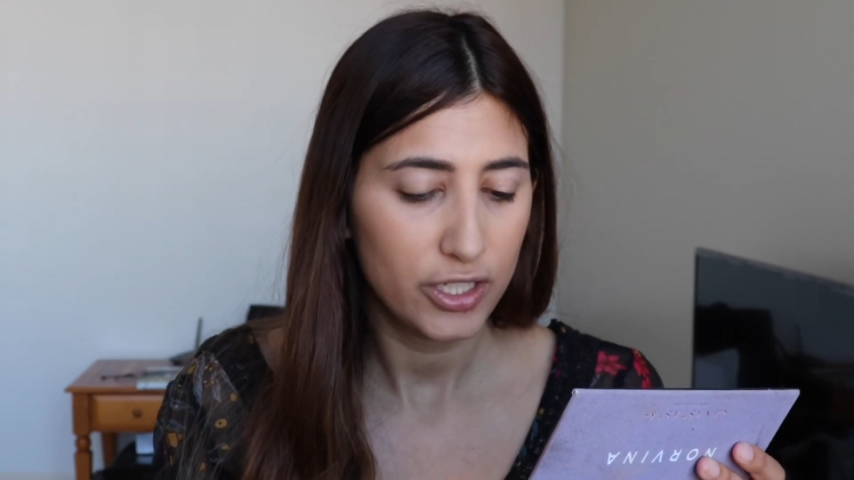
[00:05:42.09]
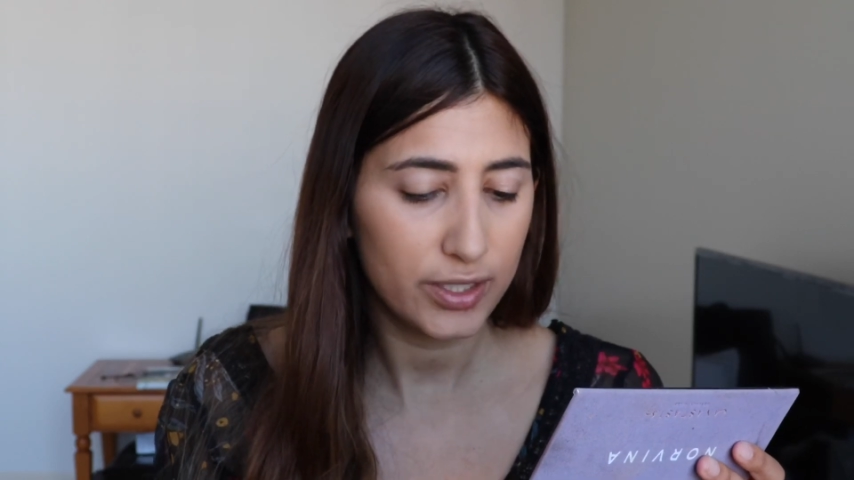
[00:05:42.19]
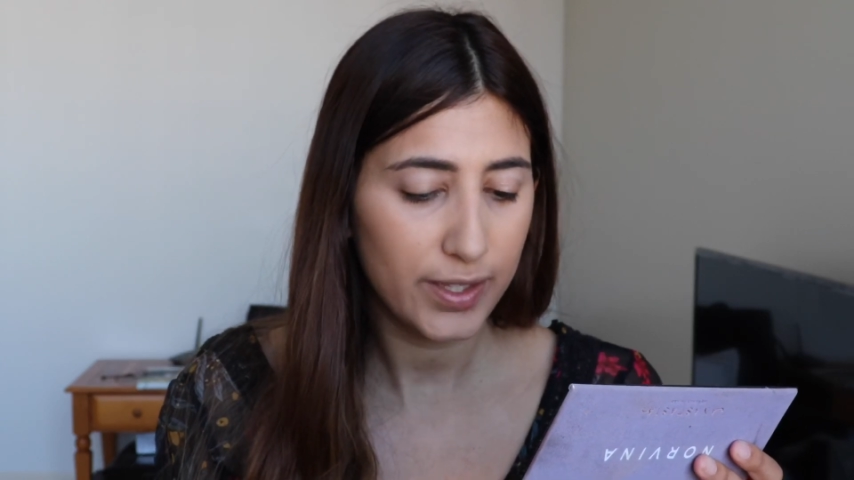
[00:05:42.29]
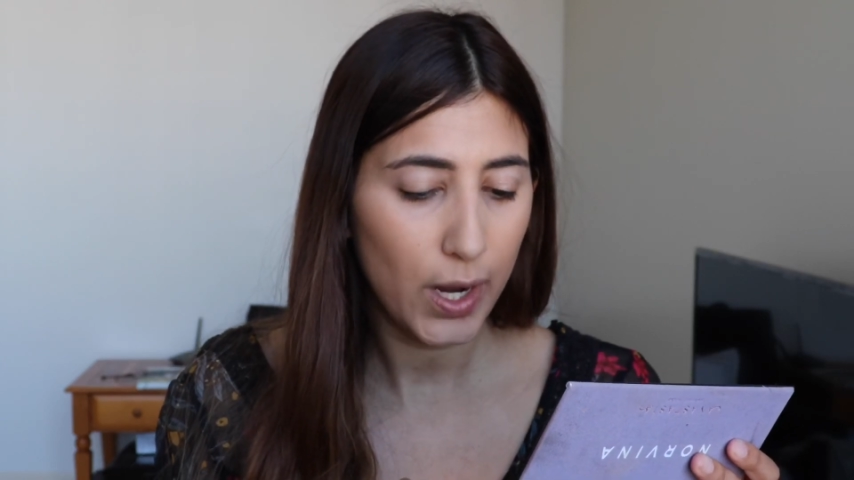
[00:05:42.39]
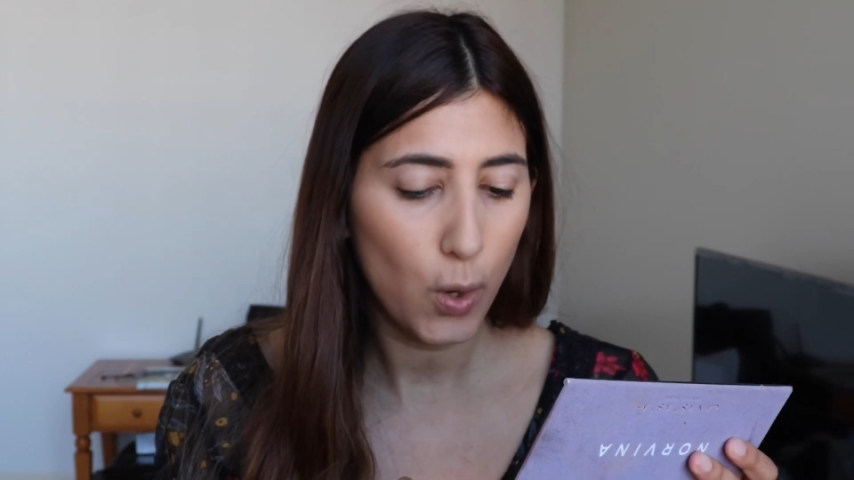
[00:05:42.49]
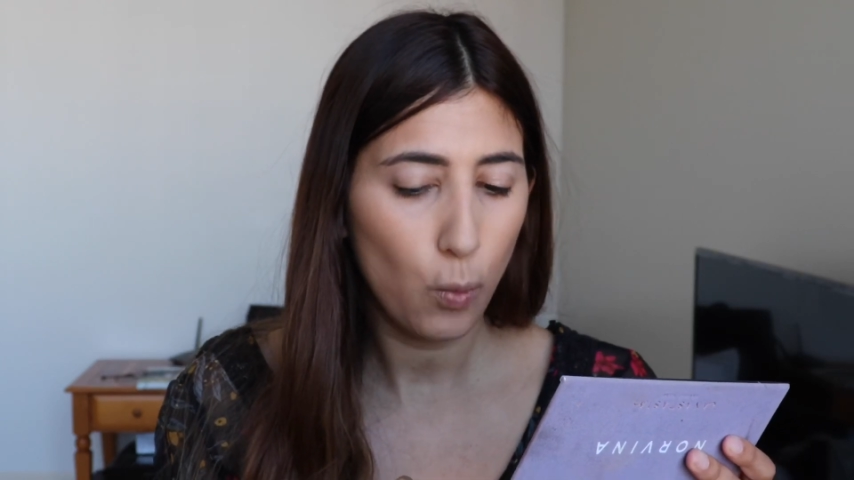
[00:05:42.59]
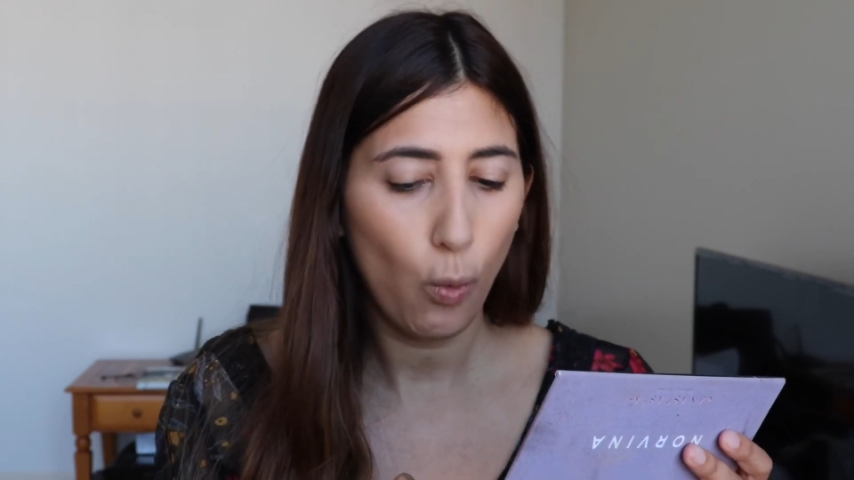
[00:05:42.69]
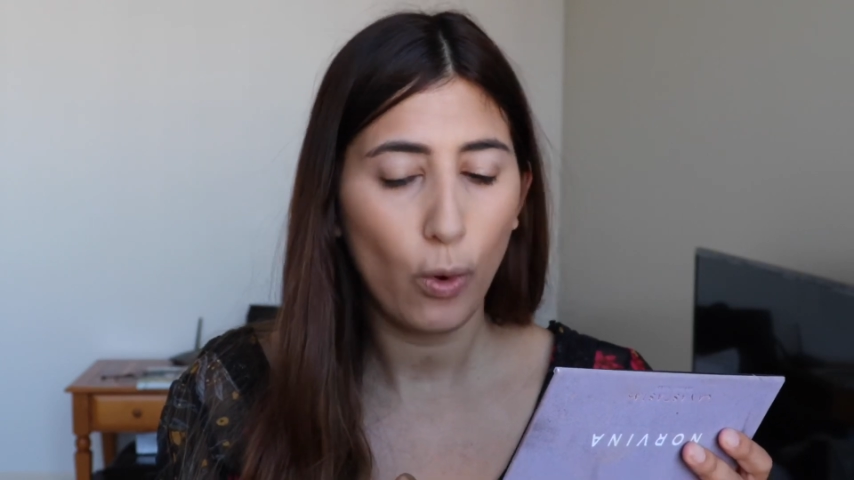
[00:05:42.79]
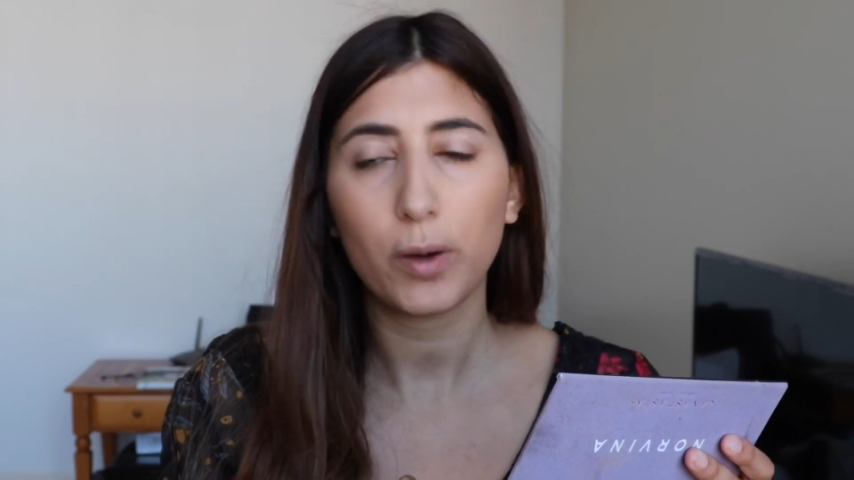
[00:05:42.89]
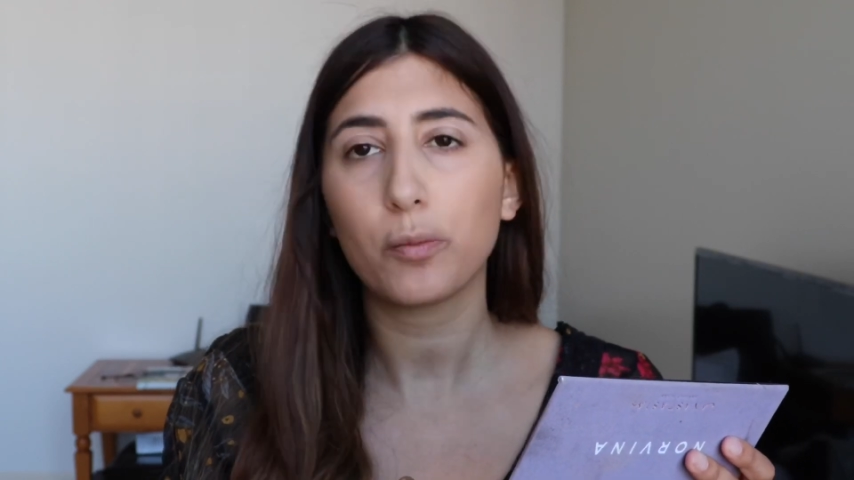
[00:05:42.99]
just like a
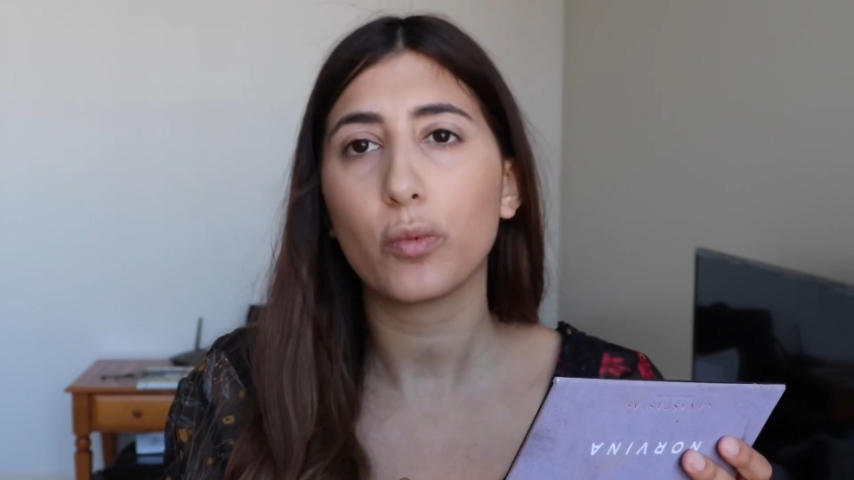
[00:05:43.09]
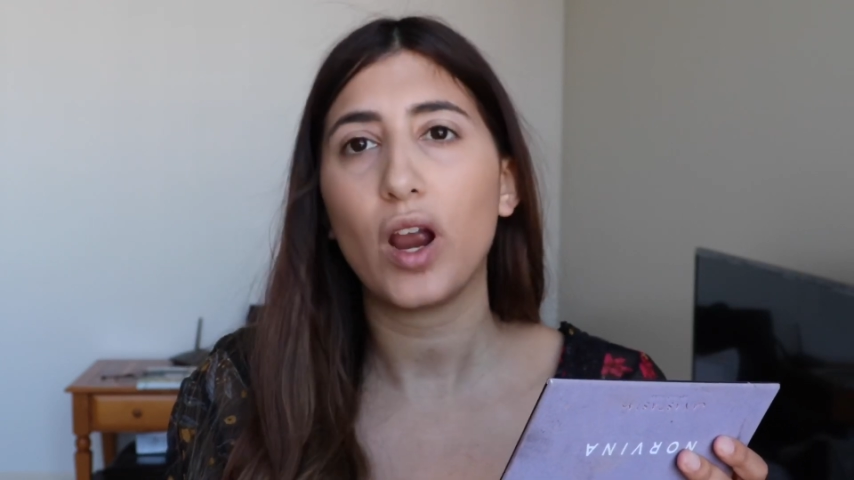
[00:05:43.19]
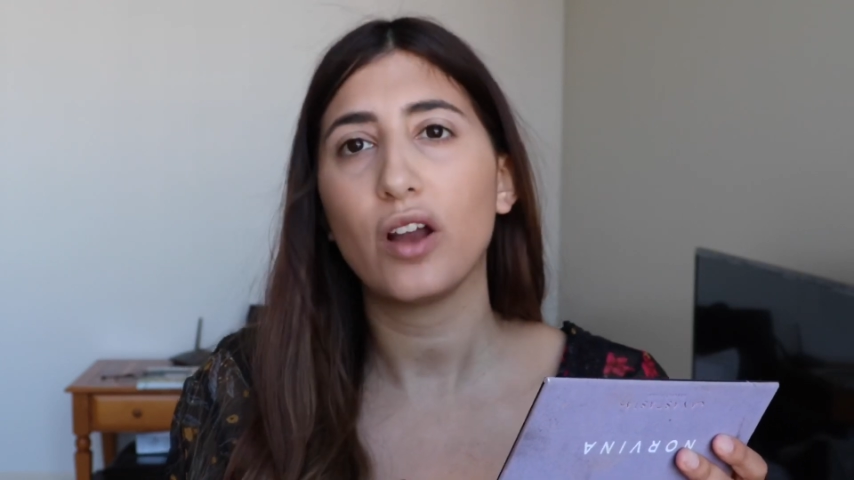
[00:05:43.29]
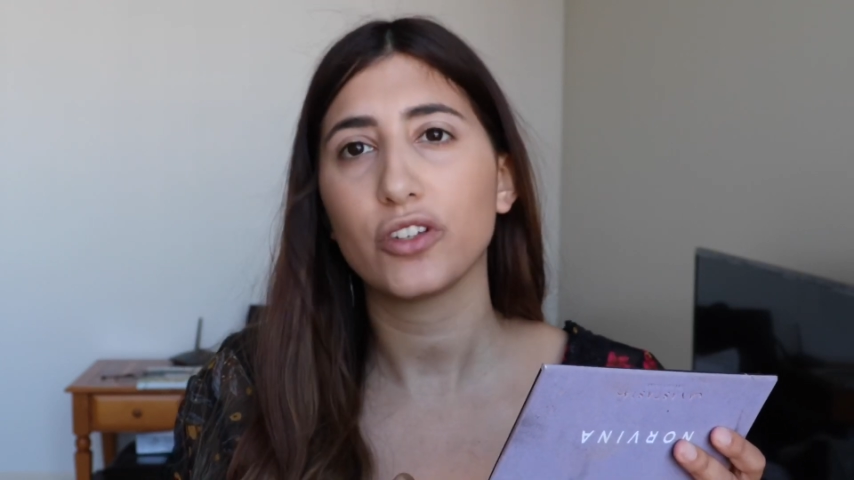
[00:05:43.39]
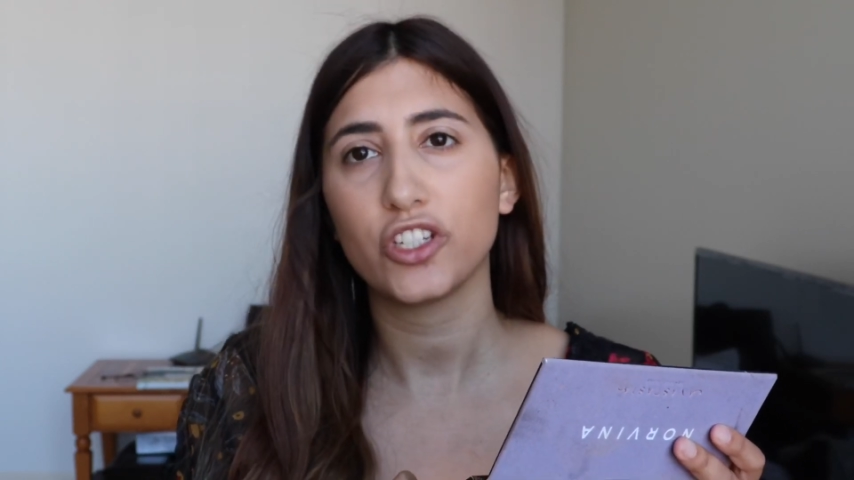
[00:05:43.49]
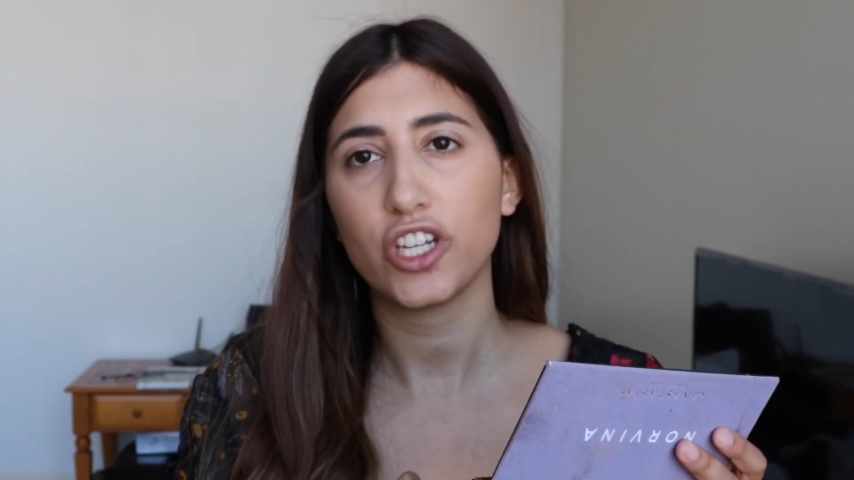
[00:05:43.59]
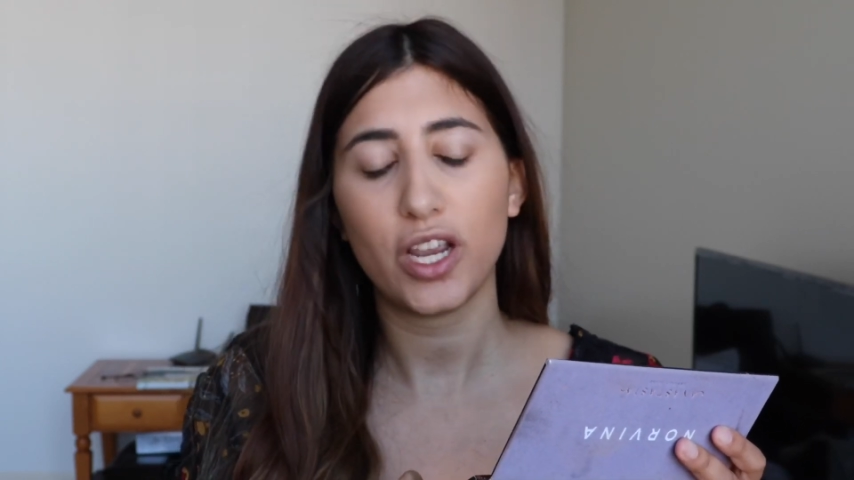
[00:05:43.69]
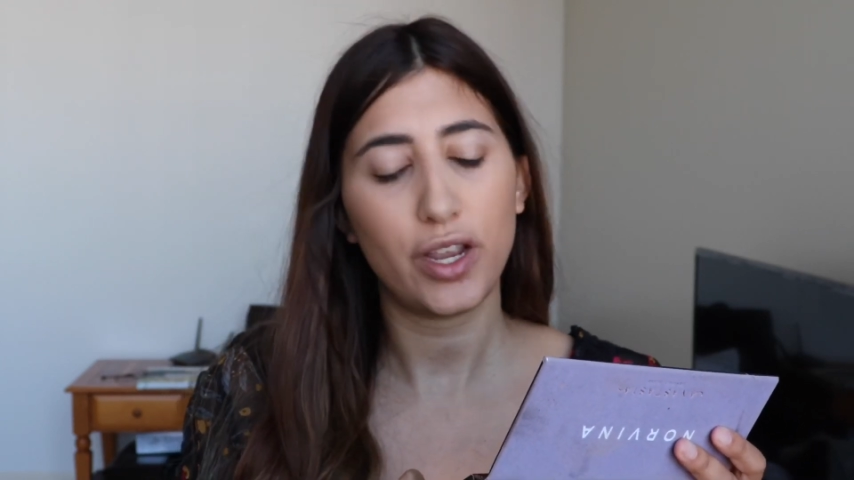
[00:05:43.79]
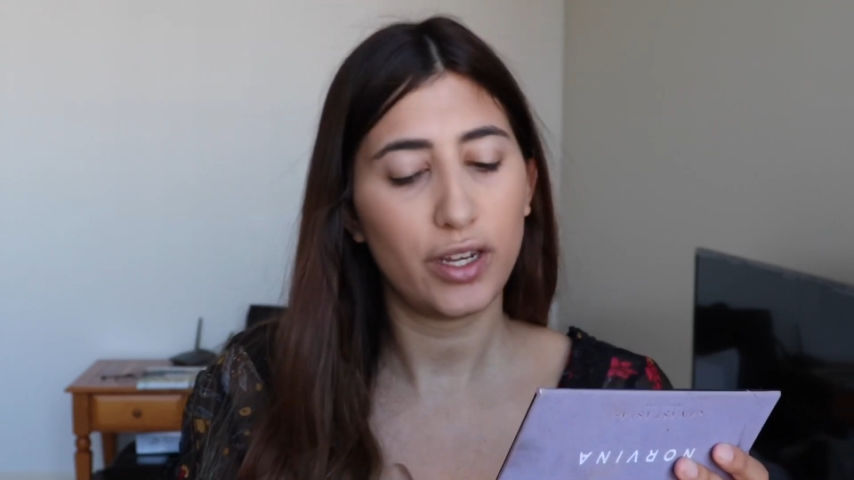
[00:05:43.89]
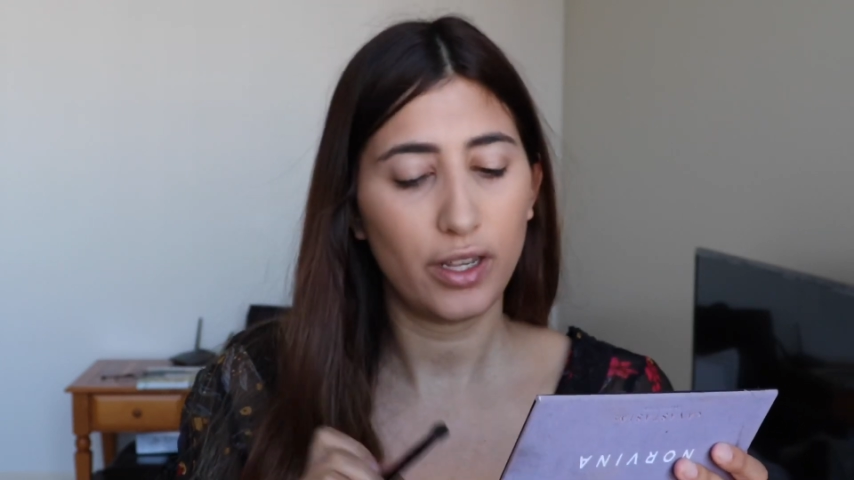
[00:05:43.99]
warm brown
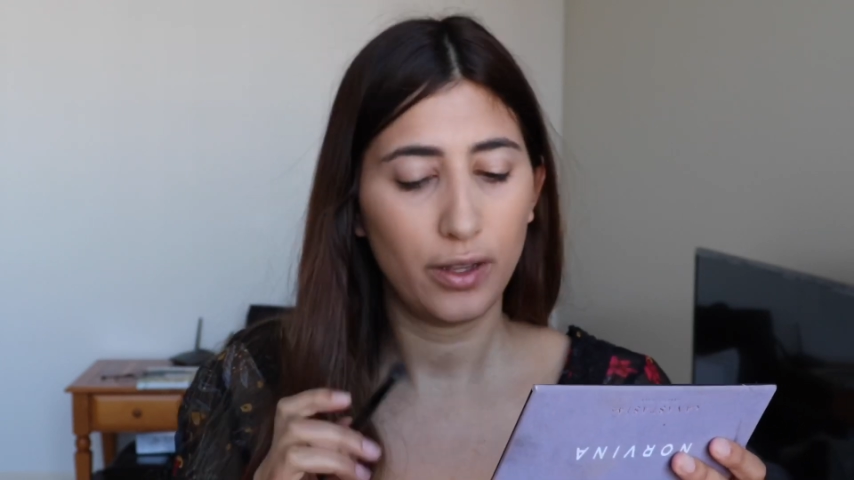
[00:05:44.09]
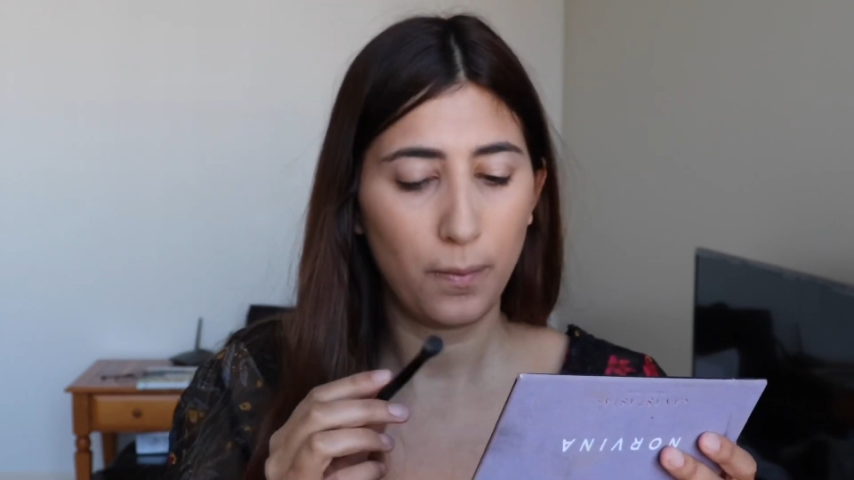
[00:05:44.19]
shade.